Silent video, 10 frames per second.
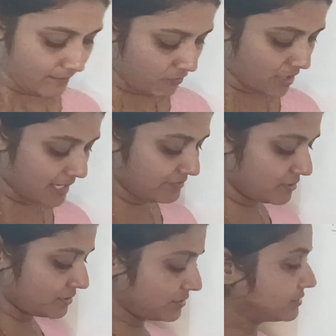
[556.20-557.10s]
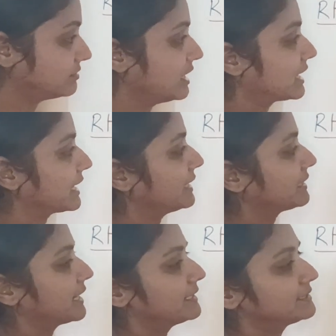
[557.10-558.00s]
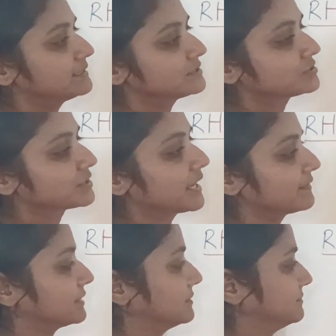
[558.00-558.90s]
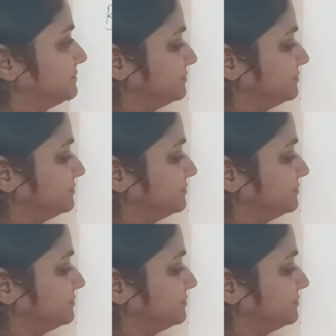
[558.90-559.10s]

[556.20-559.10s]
What are we going to do? Again write this together.